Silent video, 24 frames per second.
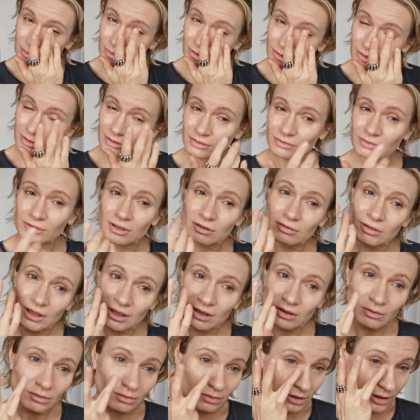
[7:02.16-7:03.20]
because of the
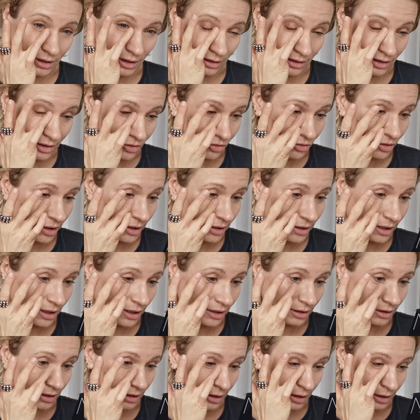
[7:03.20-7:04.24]
wrinkles and the dry
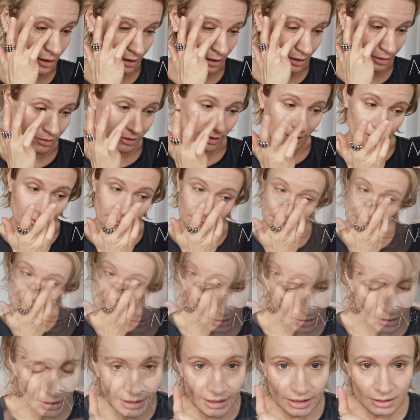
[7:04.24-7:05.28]
under eye area.
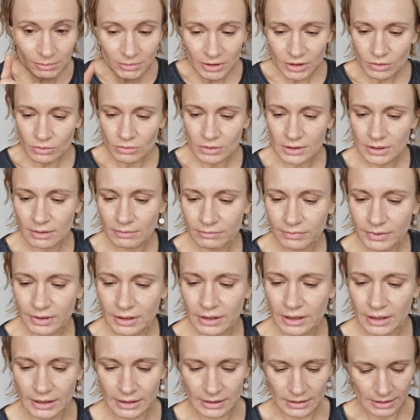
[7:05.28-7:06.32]
Let me do
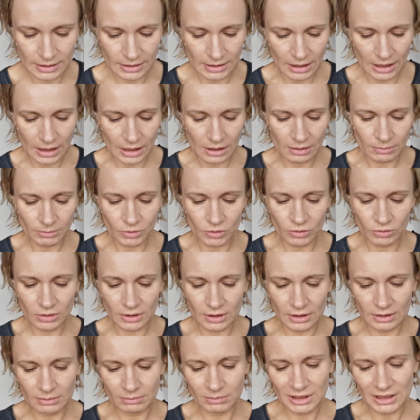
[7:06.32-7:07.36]
something else. I'm
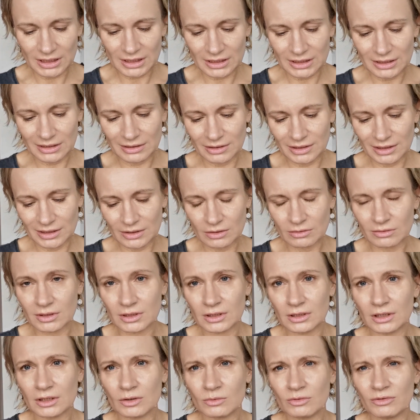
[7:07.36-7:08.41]
gonna mix this
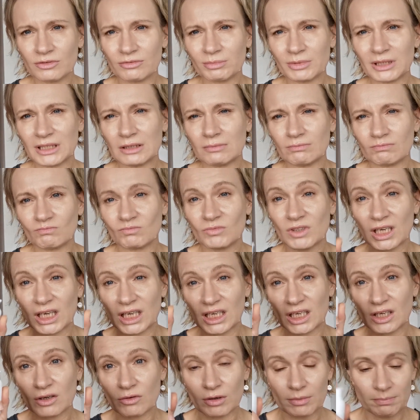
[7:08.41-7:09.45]
concealer with my eye
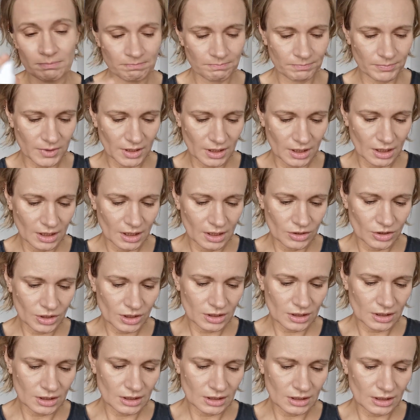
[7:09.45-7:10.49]
cream,
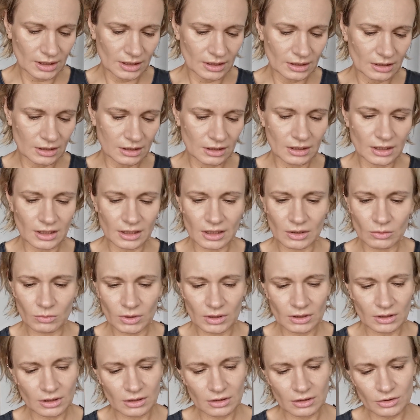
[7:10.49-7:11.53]
just a slightly, like a
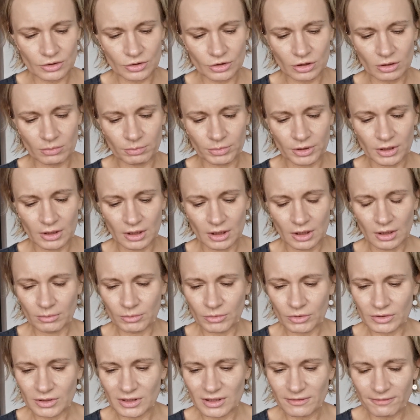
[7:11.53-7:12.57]
one little drop,
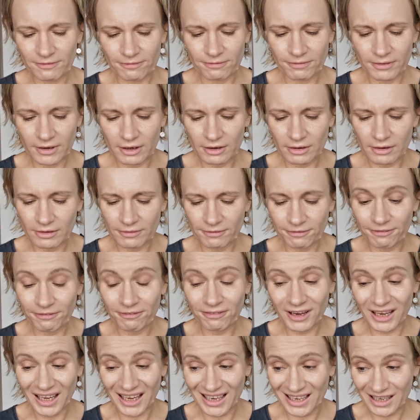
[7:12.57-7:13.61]
because it's very
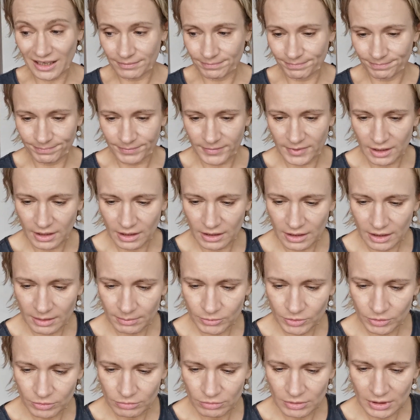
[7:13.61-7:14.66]
thick and I'm
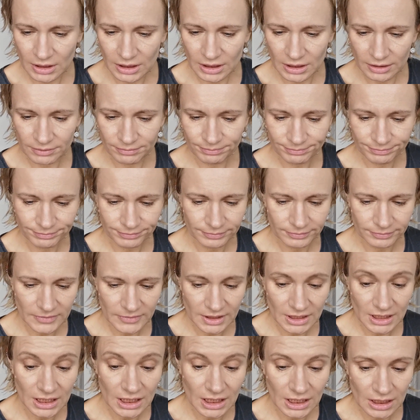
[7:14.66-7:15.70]
not really
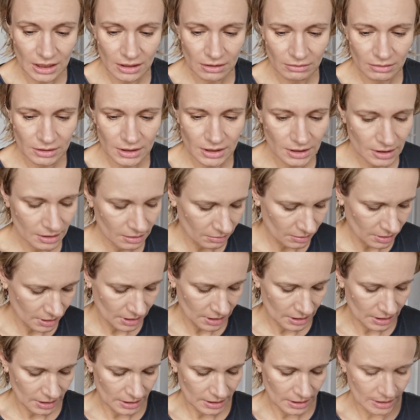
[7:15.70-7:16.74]
keen on this
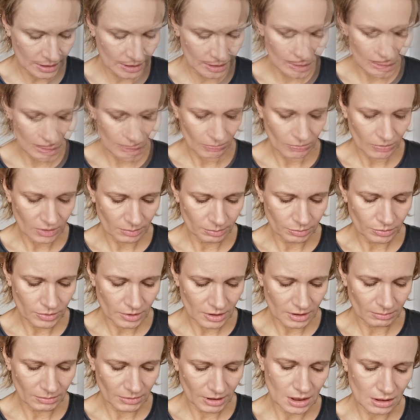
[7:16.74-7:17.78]
consistency. I'm gonna put
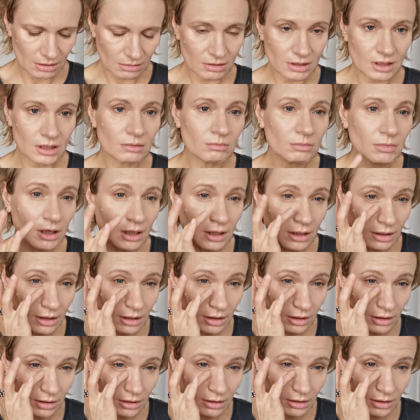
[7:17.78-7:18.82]
some cream and
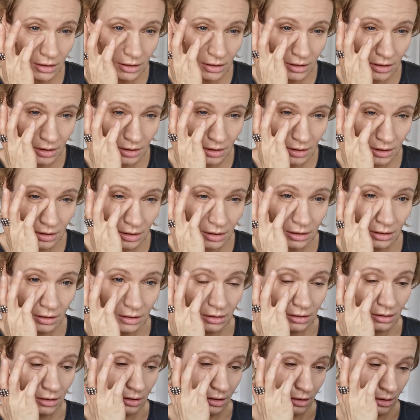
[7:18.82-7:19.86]
I literally
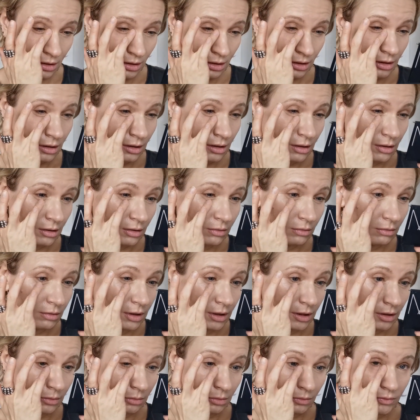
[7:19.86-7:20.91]
do
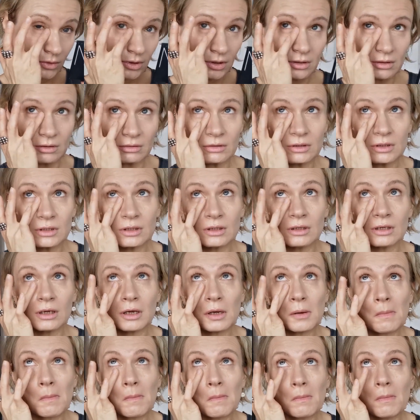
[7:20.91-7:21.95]
that with this
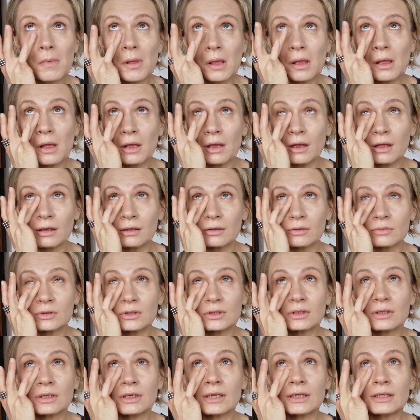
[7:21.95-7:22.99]
concealer to
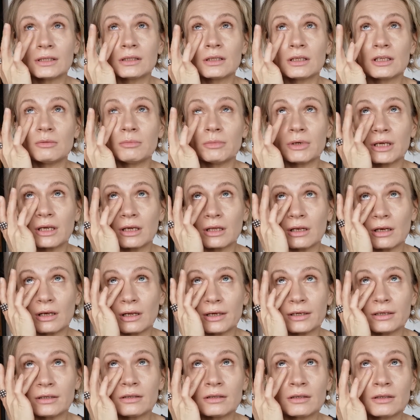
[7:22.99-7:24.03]
slightly make it
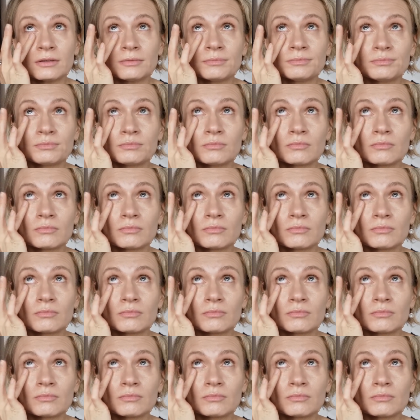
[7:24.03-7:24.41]
lighter,